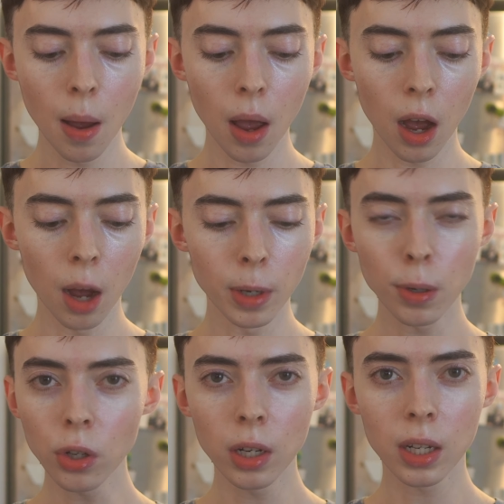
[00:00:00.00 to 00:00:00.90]
um,
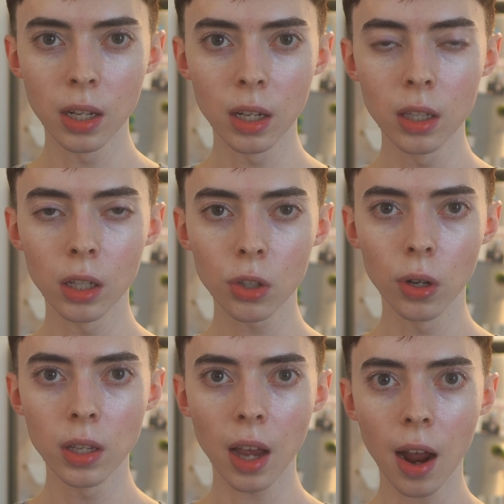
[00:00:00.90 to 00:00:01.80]
especially tinted
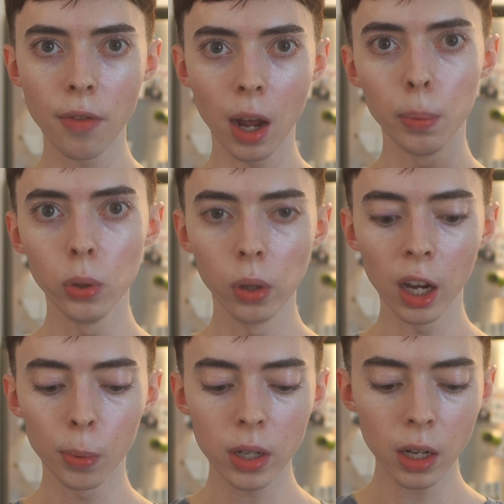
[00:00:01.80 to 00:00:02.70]
sunscreens that have that blue
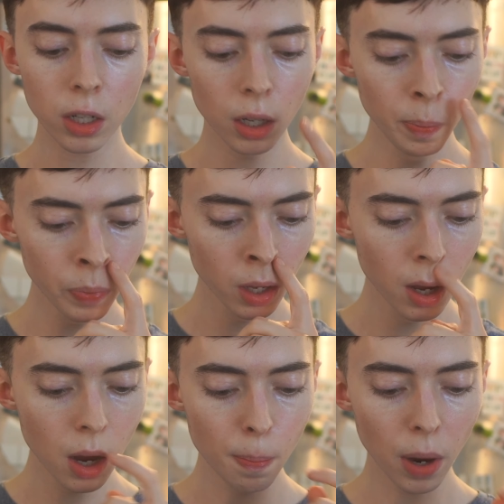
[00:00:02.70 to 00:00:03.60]
light protection.
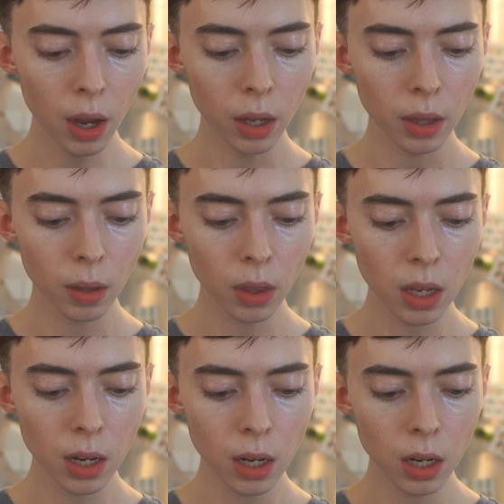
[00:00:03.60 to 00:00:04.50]
But
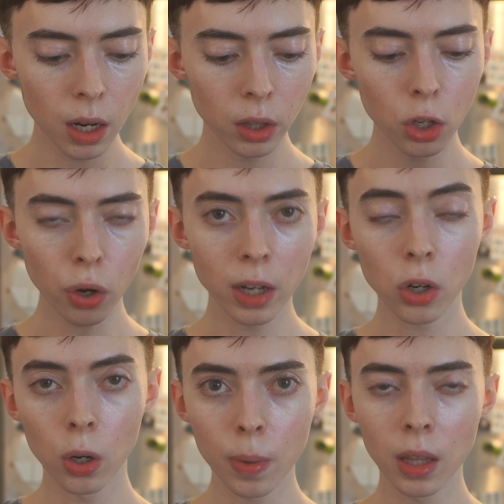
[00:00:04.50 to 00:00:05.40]
the, the
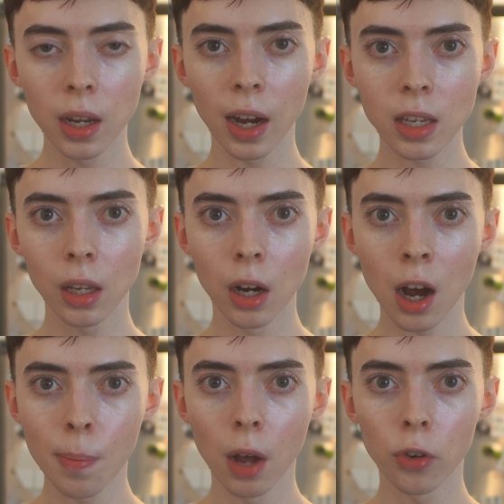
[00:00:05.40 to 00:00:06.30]
triterpene, the isolated
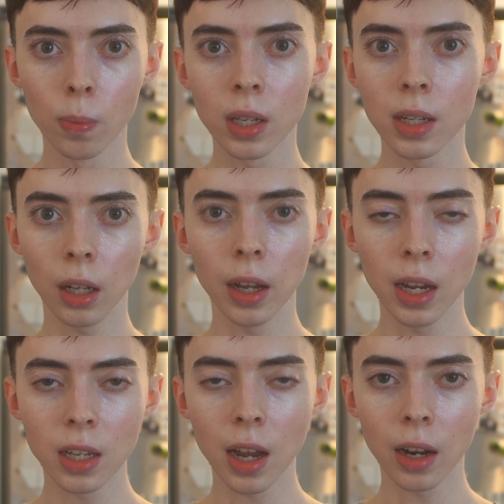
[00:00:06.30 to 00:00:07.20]
compound from Centella
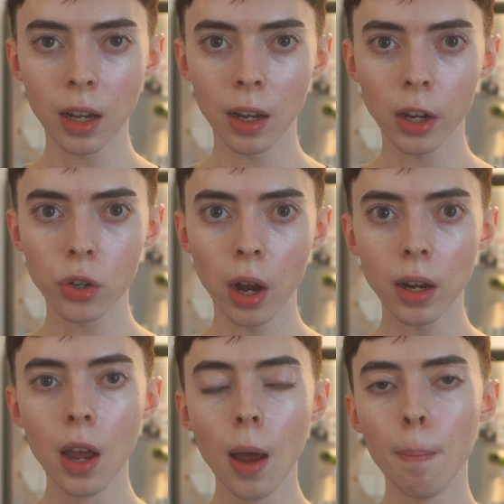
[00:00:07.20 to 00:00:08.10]
Asiatica
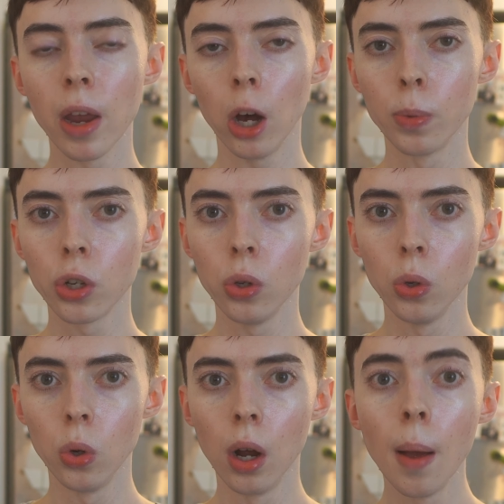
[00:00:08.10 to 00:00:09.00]
extract, may help
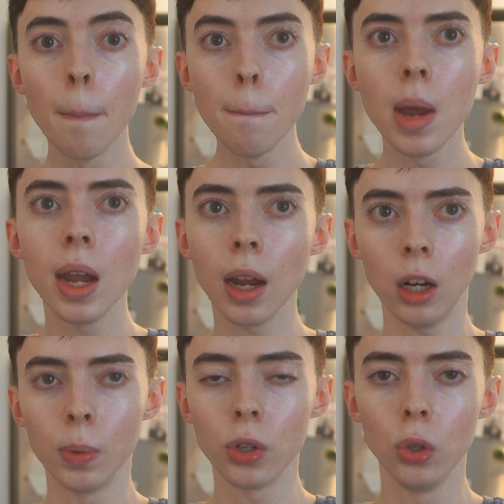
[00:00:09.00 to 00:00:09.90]
to may
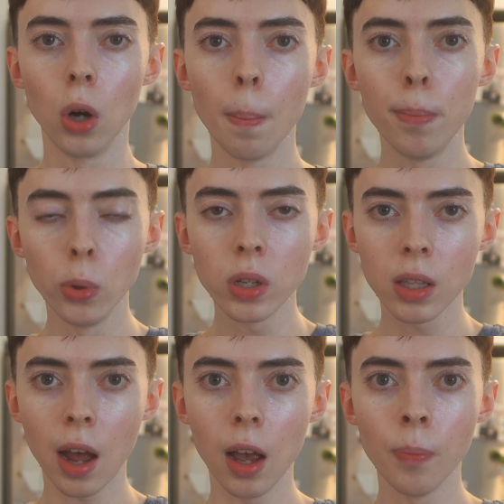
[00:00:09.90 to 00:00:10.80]
help to boost
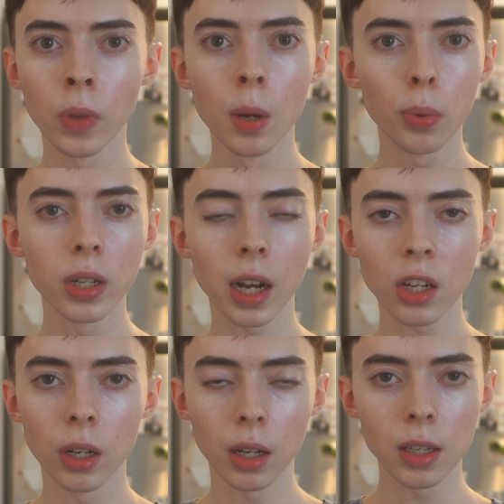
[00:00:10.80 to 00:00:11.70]
that
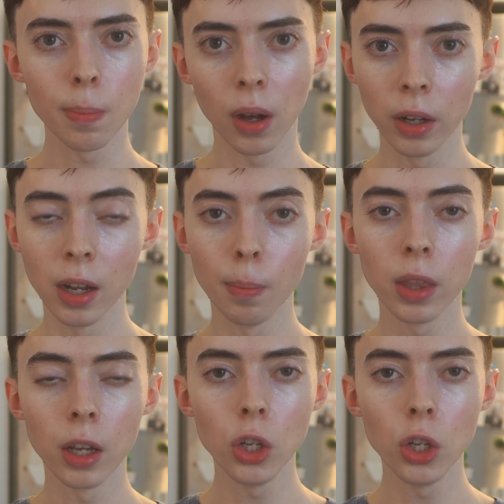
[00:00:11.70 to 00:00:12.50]
protection against the melanin, the